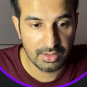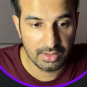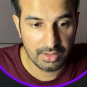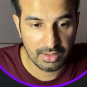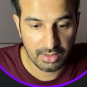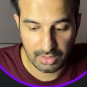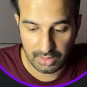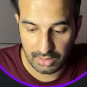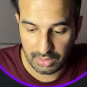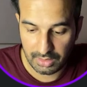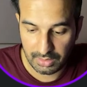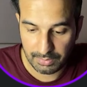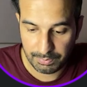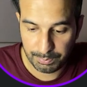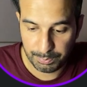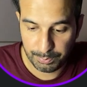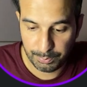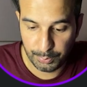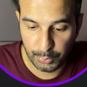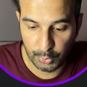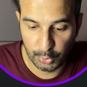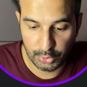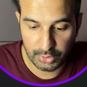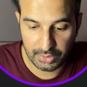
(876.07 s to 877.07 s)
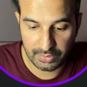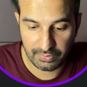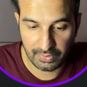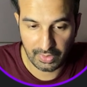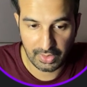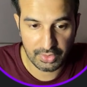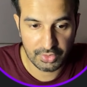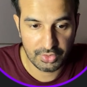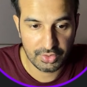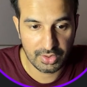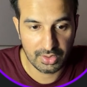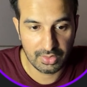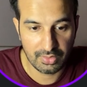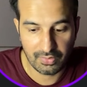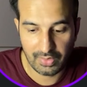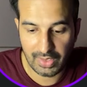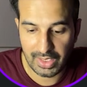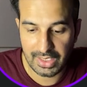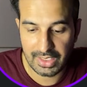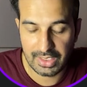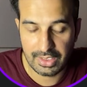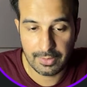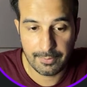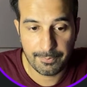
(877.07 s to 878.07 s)
uh, push function,
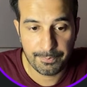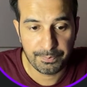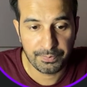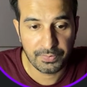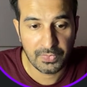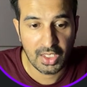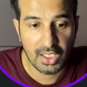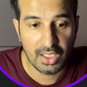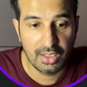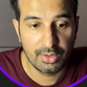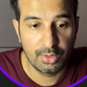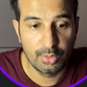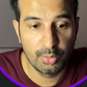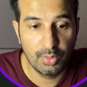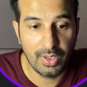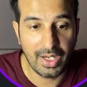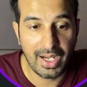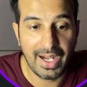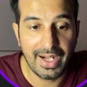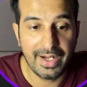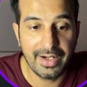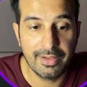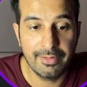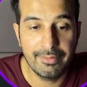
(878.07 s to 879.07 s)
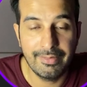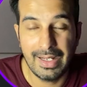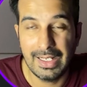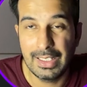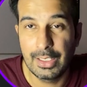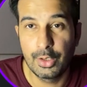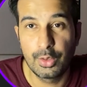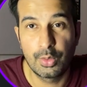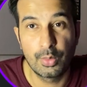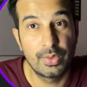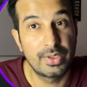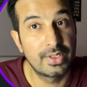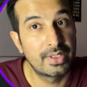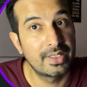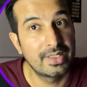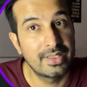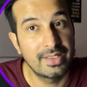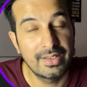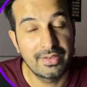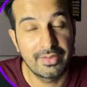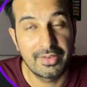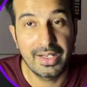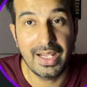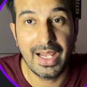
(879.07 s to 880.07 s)
right? To add a value to it,
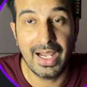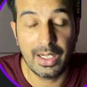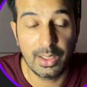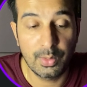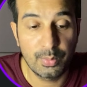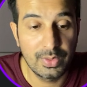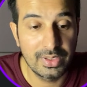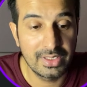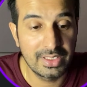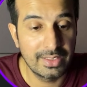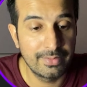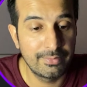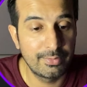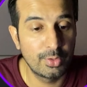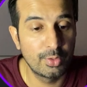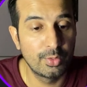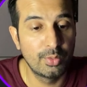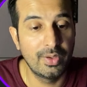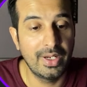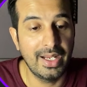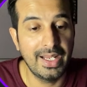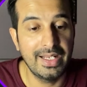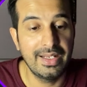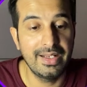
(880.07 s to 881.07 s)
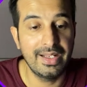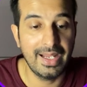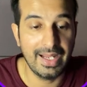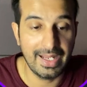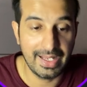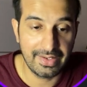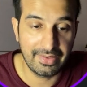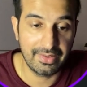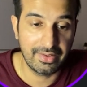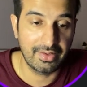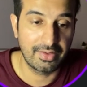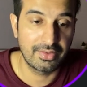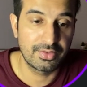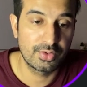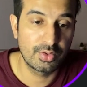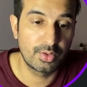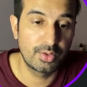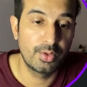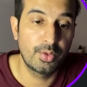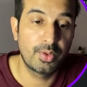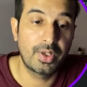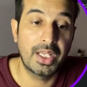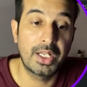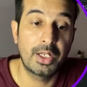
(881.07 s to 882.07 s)
React will give you an error. So
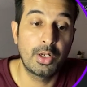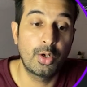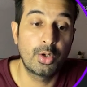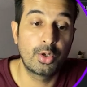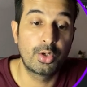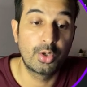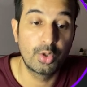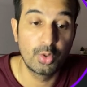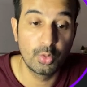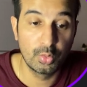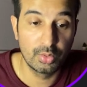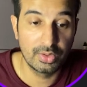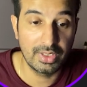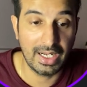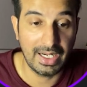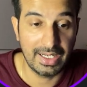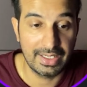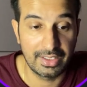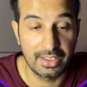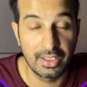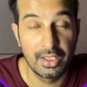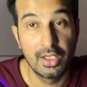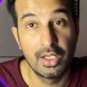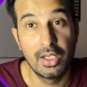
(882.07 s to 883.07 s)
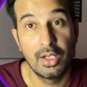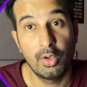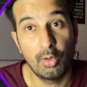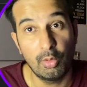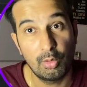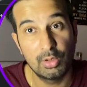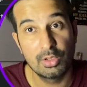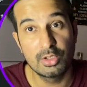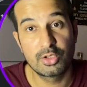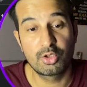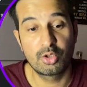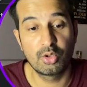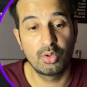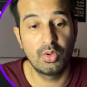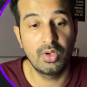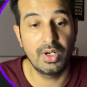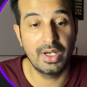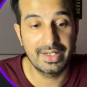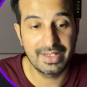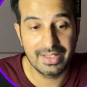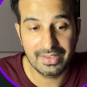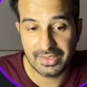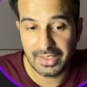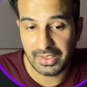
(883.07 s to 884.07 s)
you cannot do that. Also,
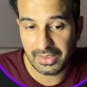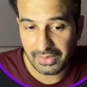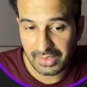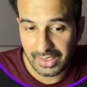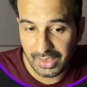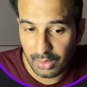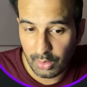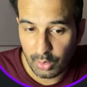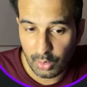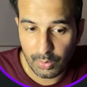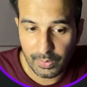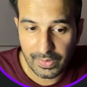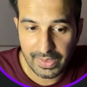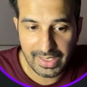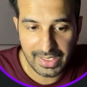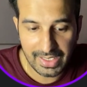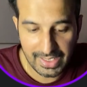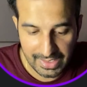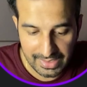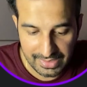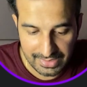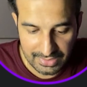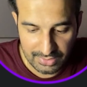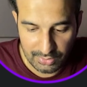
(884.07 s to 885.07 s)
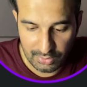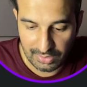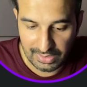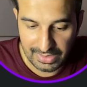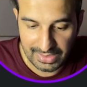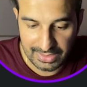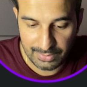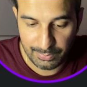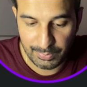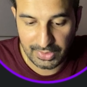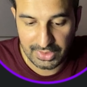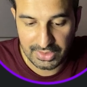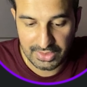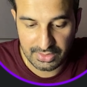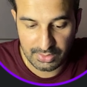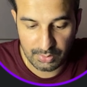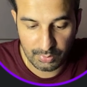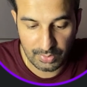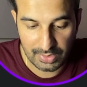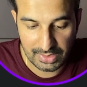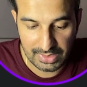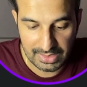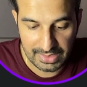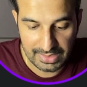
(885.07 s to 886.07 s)
another thing over here is, so let me just
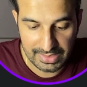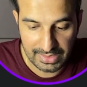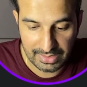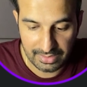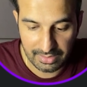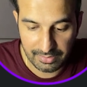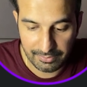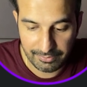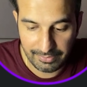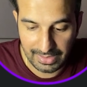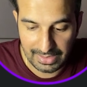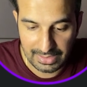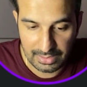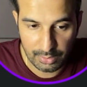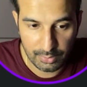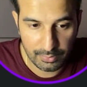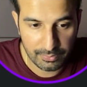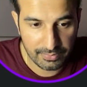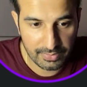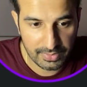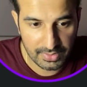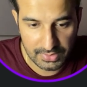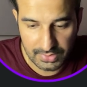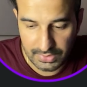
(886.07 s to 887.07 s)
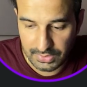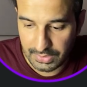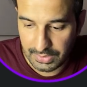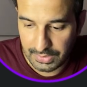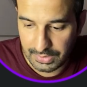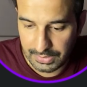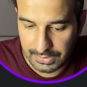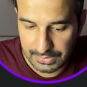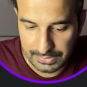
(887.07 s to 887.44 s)
quickly get the value first.